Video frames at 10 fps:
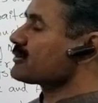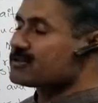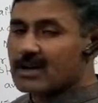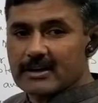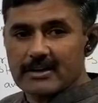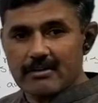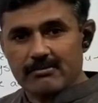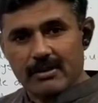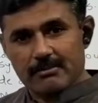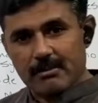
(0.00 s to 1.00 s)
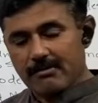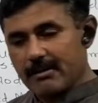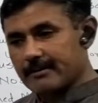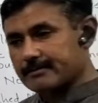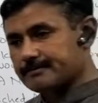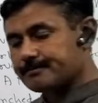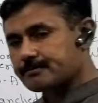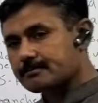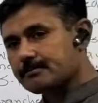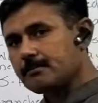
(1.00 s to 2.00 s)
to study them one by one.
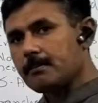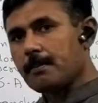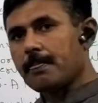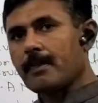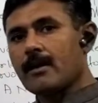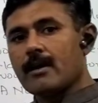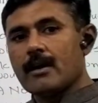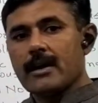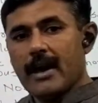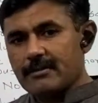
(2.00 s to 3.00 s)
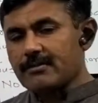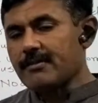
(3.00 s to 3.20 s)
As